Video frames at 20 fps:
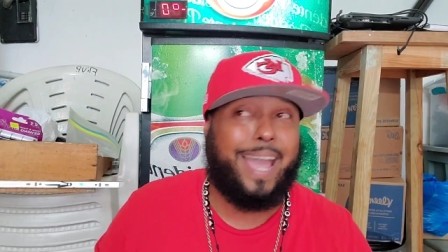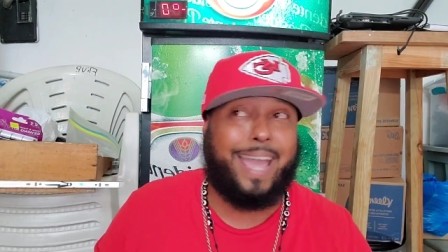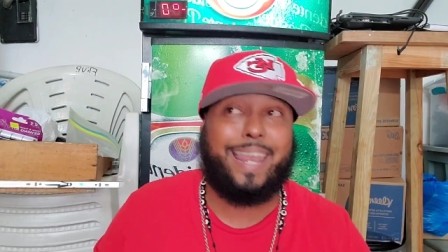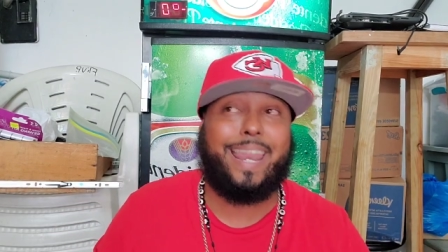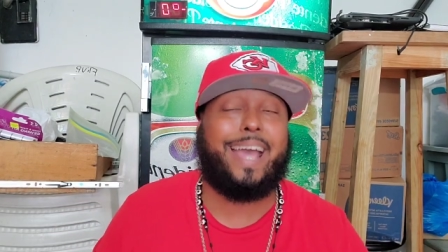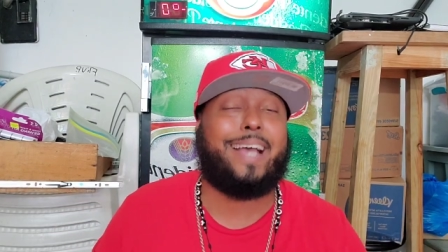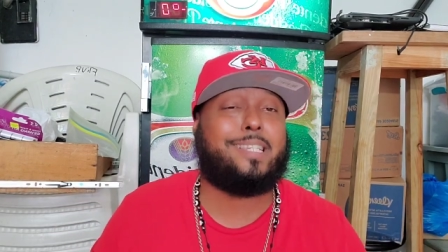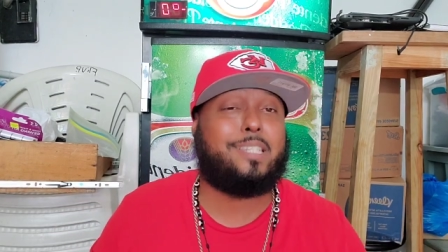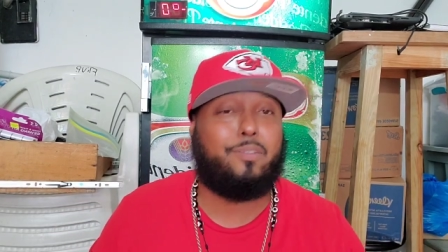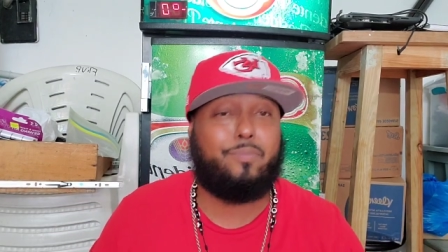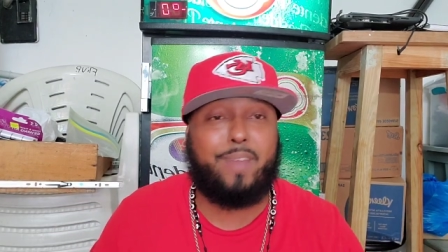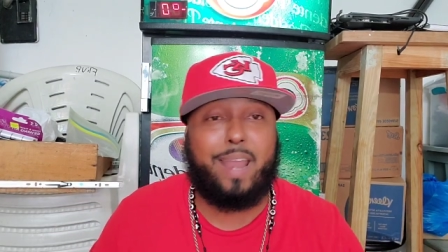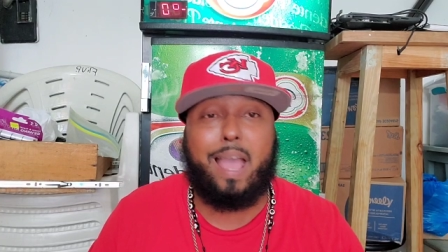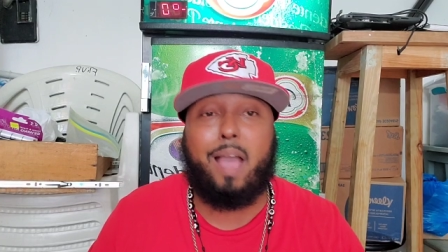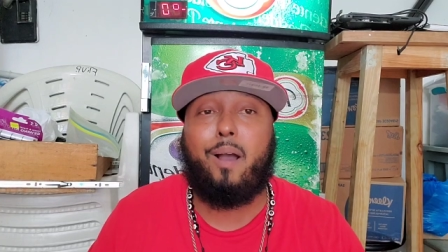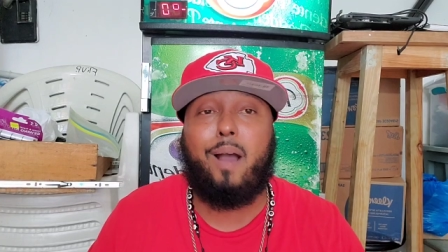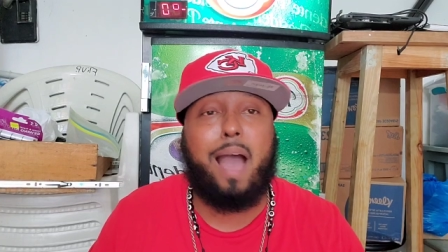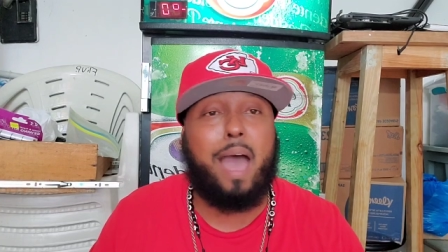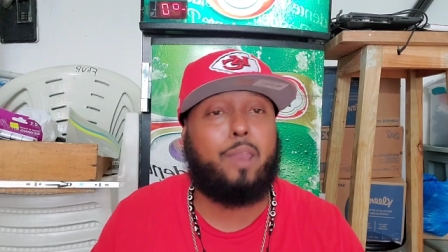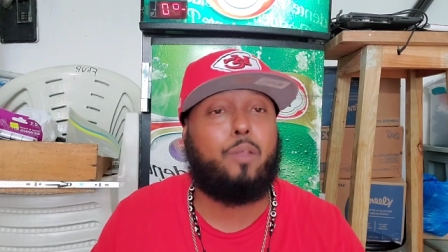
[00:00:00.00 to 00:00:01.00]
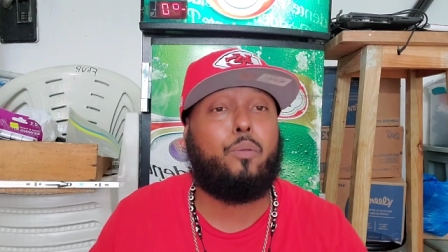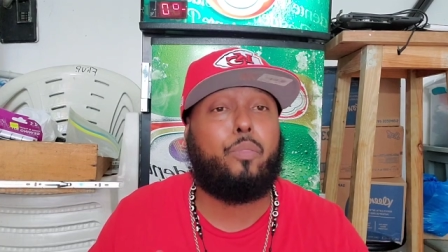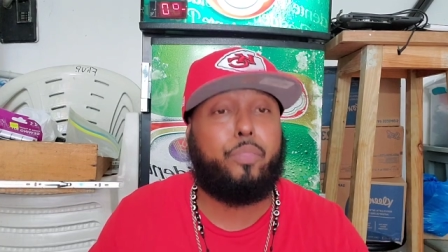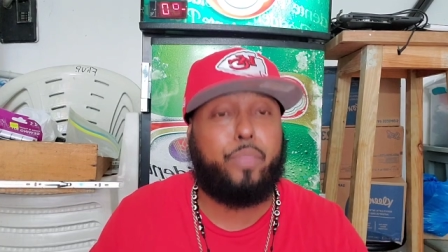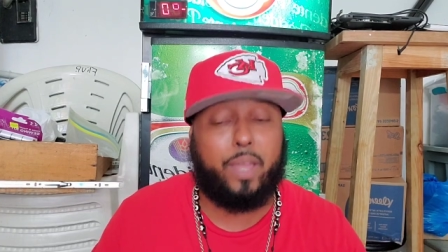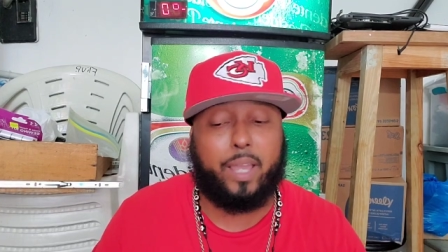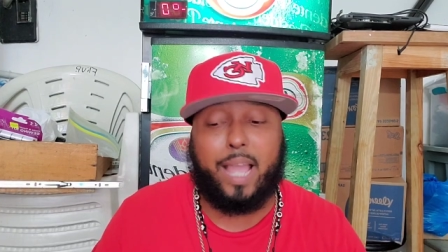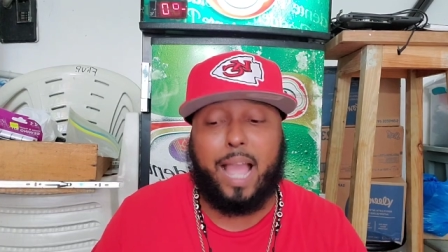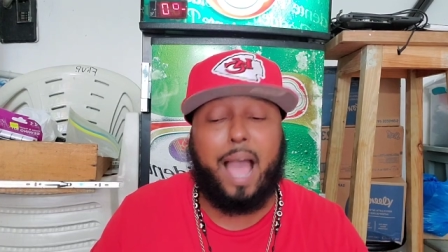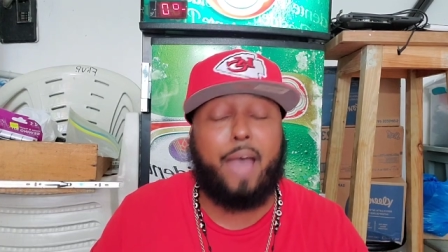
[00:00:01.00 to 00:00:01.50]
And as of now, I don't
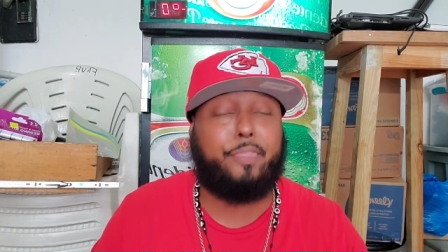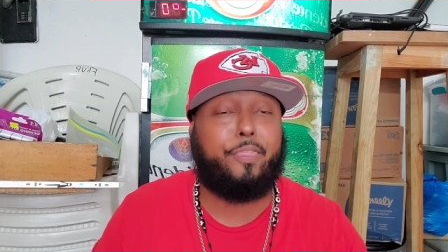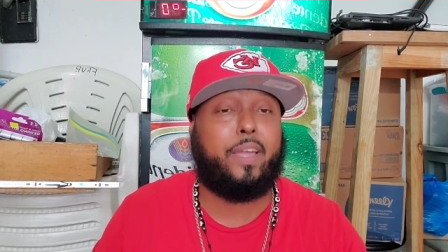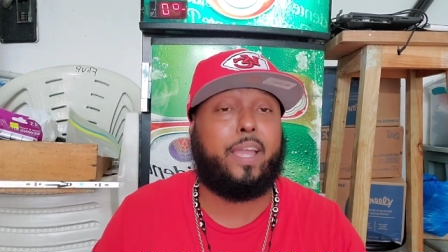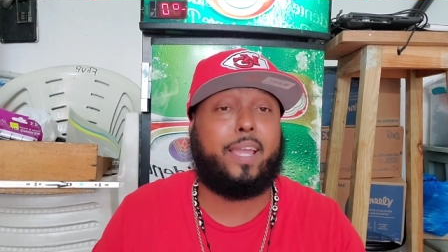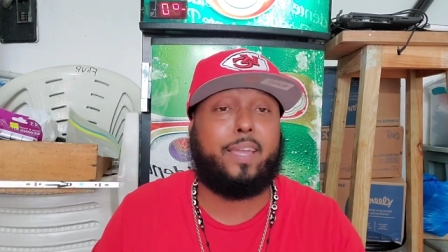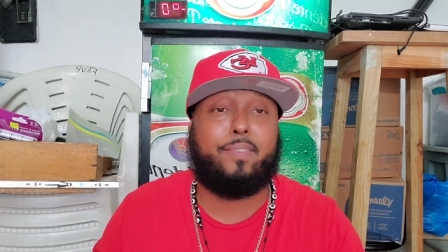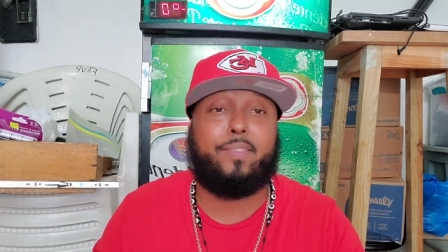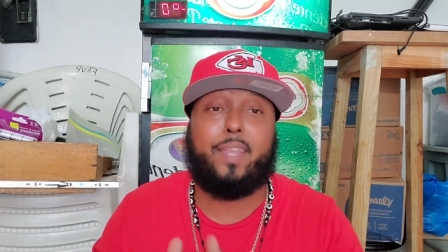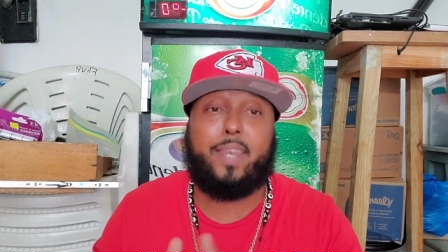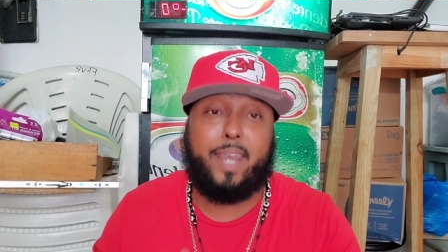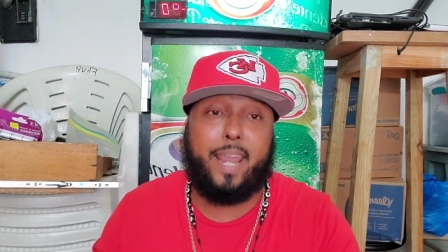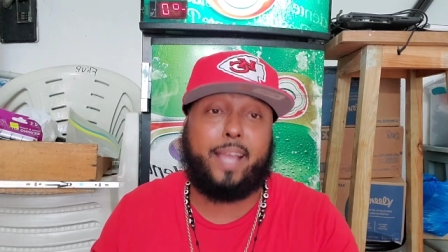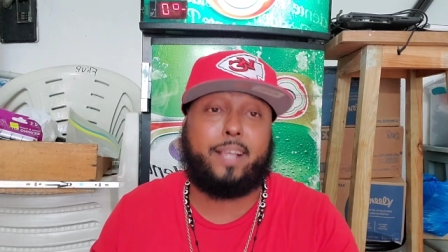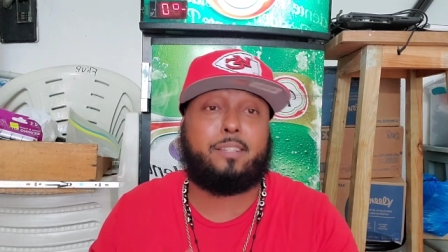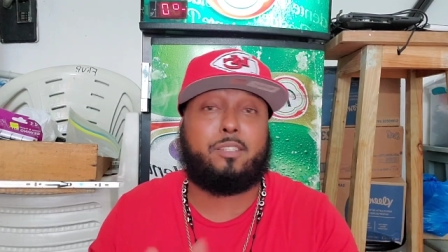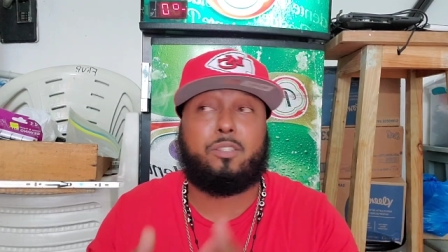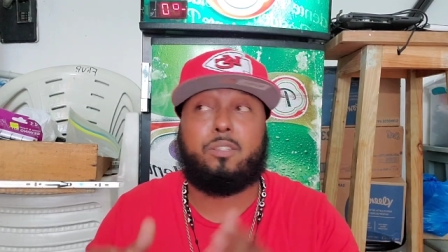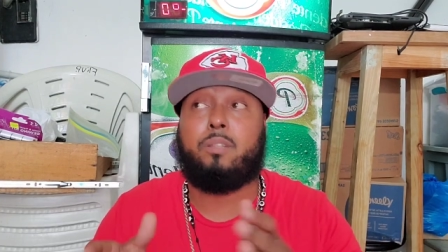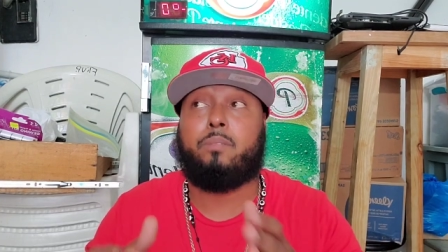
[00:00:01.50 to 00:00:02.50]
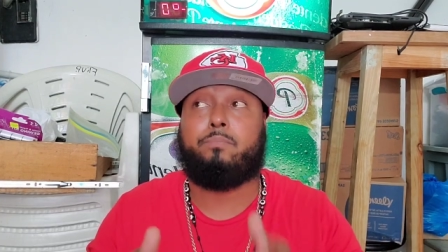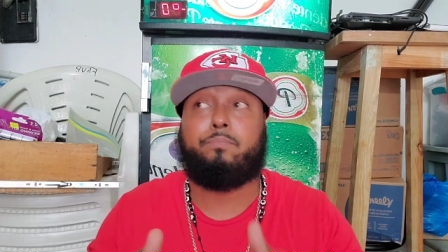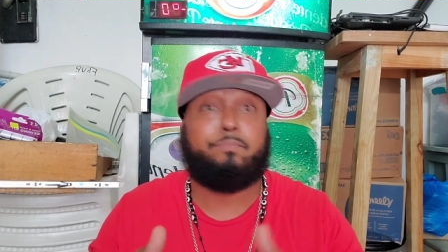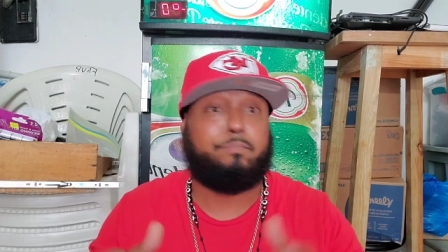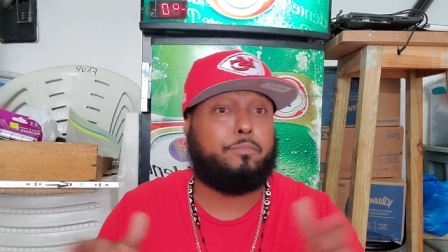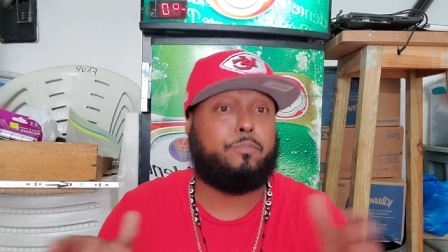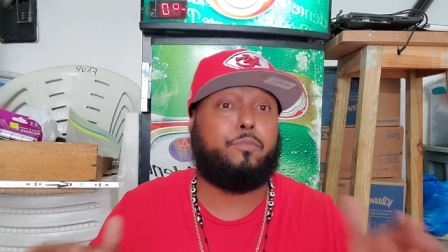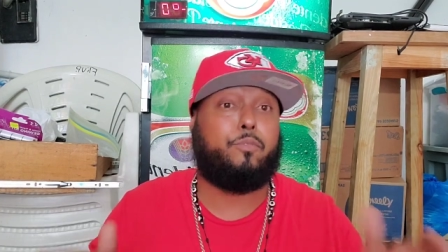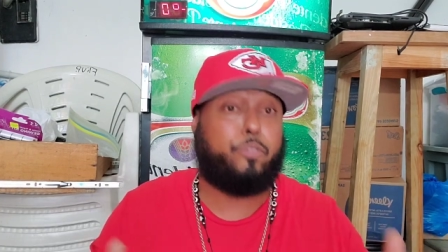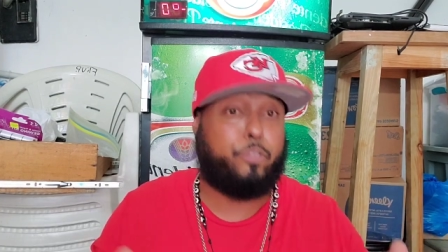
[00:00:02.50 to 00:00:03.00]
think, I think in the next
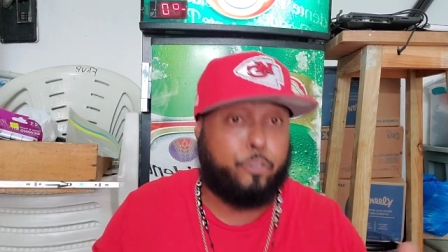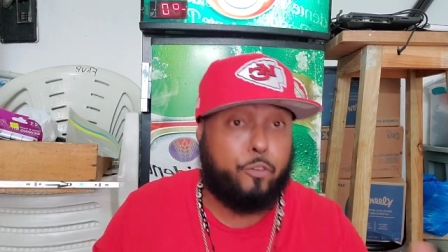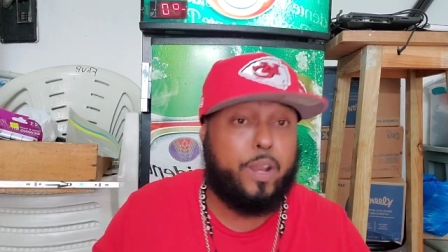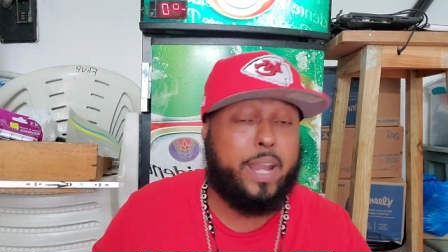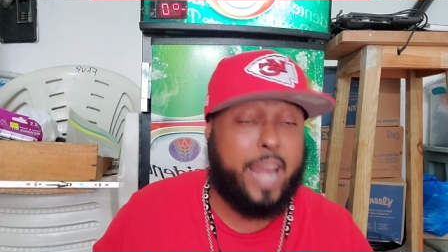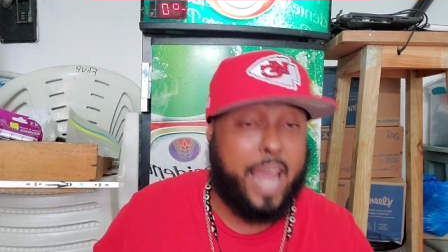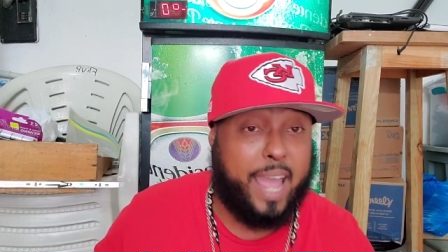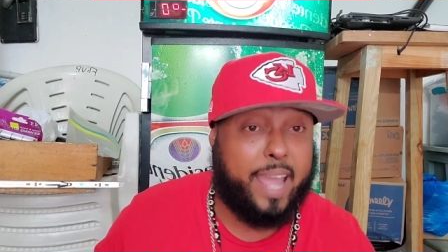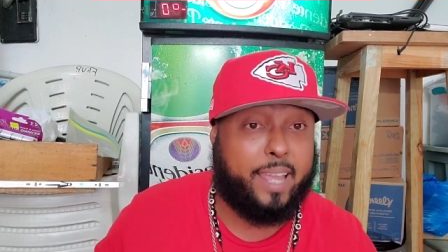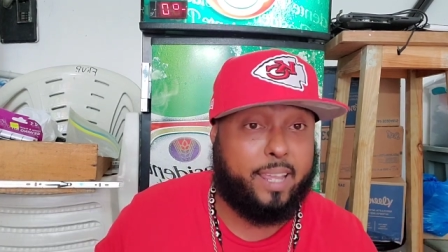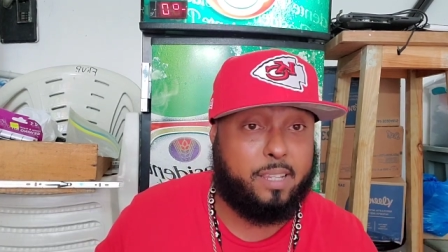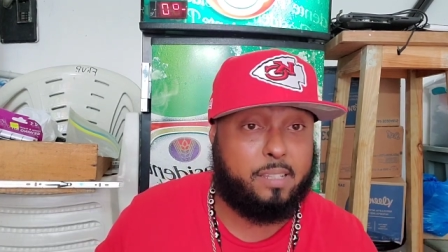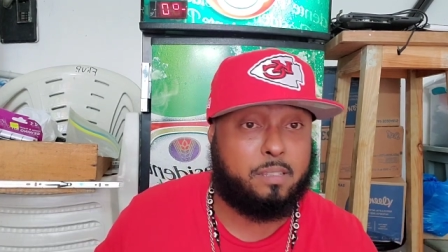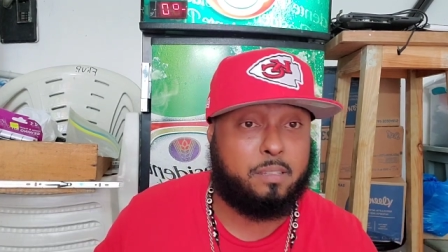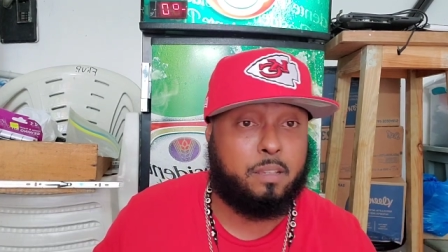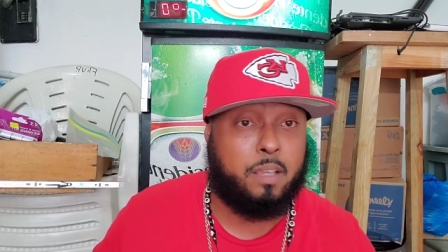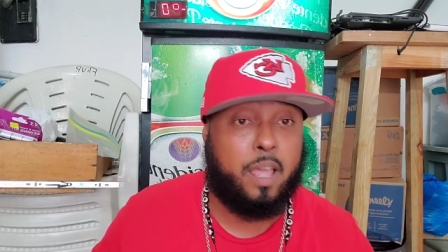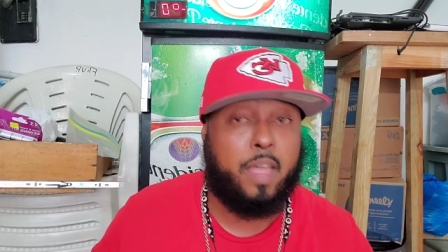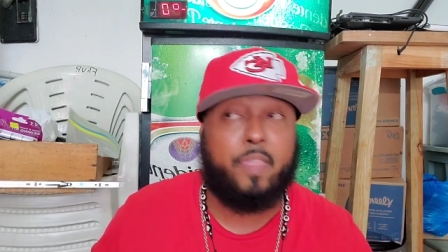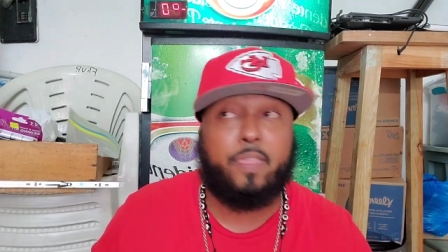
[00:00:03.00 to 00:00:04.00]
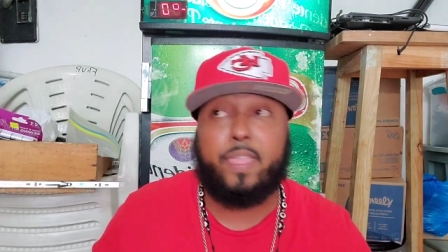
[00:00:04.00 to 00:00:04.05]
three days,